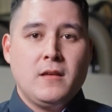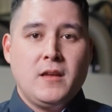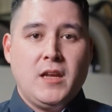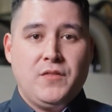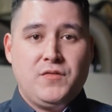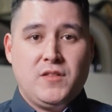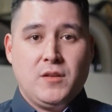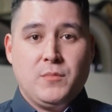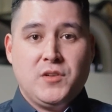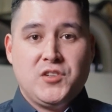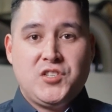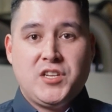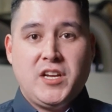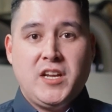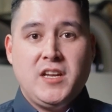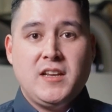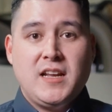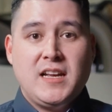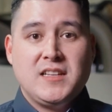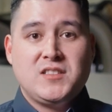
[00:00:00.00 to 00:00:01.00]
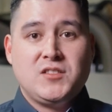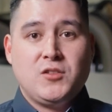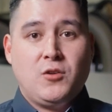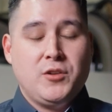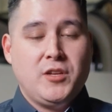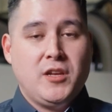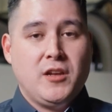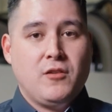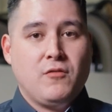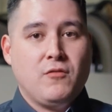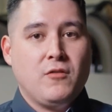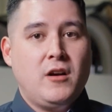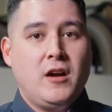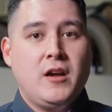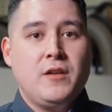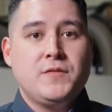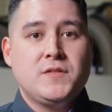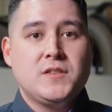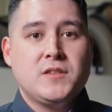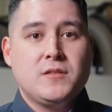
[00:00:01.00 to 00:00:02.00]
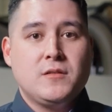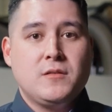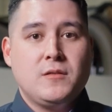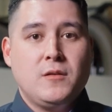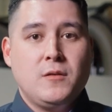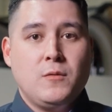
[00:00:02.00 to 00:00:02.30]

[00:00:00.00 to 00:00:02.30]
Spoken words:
If the machine has not yet arrived,